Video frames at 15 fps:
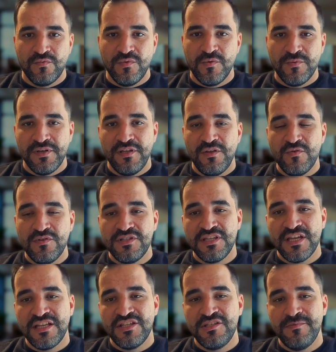we will use
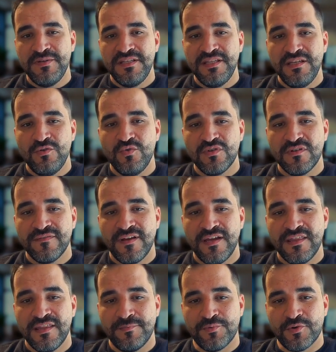ChatGPT to
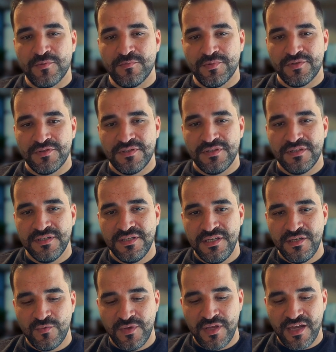refine the prompt.
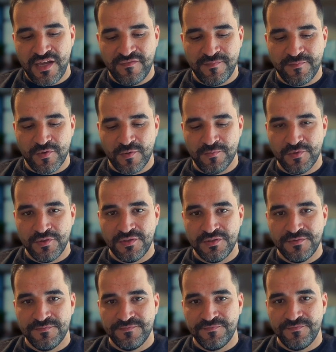Here we have a prompt